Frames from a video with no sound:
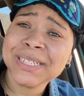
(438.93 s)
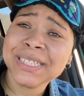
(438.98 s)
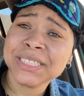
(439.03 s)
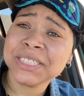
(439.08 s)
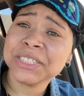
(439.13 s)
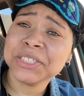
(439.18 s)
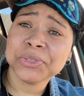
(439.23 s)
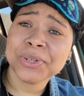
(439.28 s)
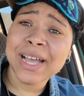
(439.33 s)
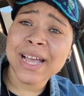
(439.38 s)
Did
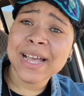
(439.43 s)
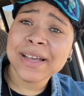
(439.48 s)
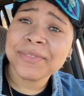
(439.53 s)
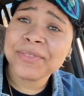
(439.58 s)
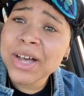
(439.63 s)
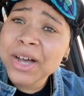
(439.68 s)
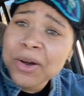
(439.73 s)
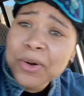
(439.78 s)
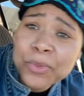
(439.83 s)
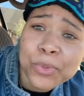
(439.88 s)
she drive
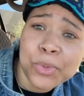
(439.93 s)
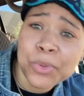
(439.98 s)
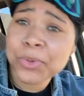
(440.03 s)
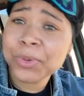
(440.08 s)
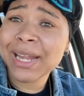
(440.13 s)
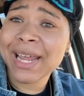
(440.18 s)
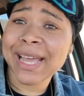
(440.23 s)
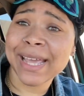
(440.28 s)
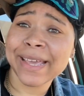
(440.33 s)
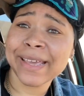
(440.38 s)
all
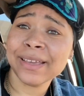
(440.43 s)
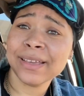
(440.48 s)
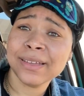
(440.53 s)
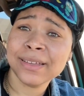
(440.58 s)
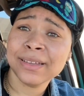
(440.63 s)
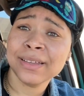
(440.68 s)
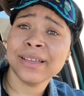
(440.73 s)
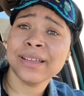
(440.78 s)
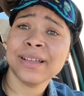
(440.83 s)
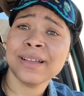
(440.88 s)
woo-like?
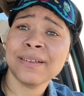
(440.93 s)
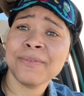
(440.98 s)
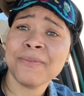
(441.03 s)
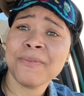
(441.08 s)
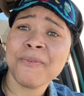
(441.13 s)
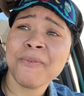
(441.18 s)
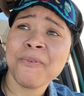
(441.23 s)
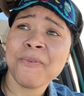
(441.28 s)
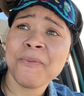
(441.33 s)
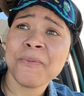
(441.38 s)

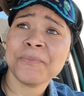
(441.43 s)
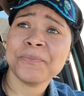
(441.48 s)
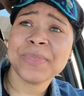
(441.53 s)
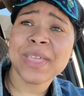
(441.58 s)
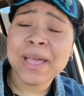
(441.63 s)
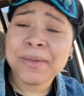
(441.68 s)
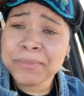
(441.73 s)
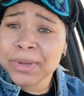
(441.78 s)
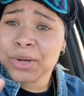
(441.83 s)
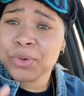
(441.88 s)

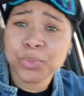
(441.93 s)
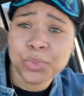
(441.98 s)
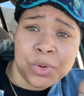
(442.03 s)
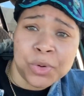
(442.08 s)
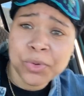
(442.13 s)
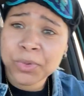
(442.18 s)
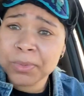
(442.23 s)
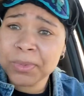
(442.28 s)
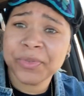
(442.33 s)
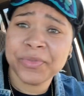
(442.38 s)
I've been
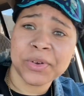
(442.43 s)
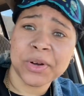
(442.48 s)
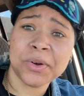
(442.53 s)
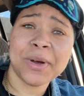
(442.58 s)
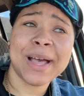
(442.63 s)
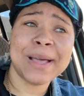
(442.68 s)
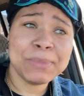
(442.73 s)
woo before.